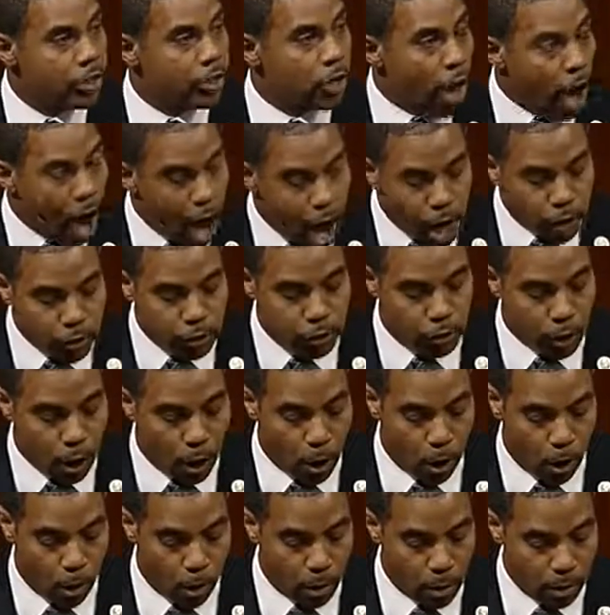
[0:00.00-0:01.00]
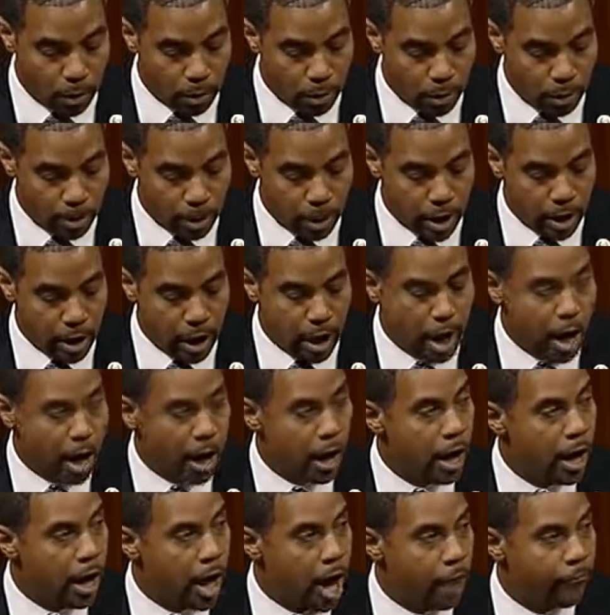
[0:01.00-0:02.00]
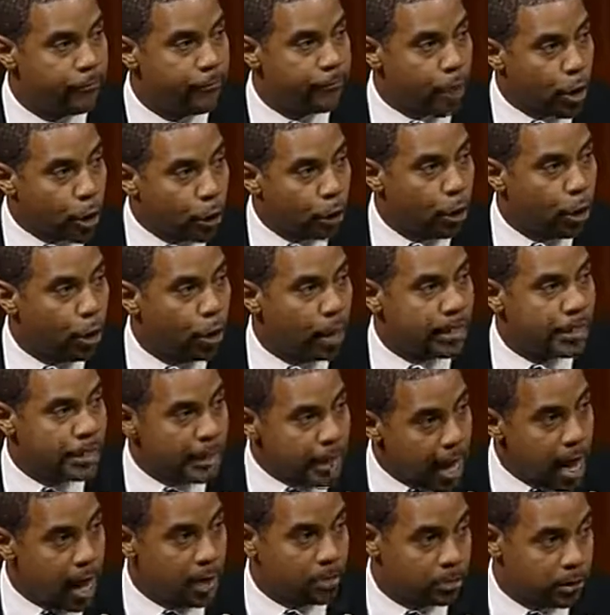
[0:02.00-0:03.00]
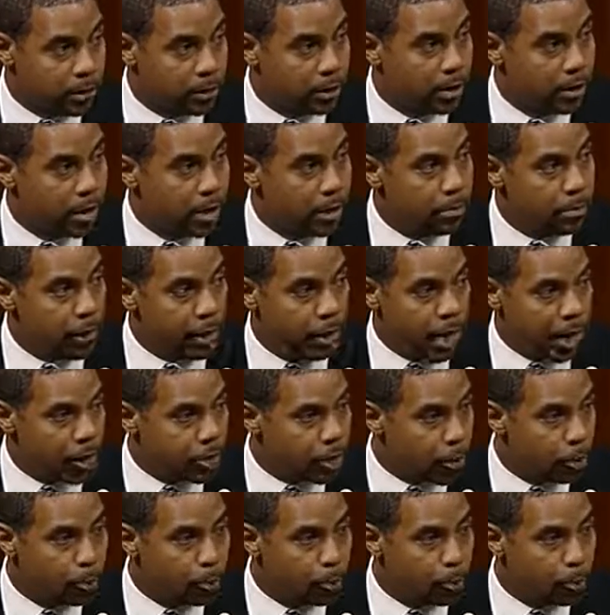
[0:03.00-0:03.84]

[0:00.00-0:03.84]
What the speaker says: is also a futile attempt because the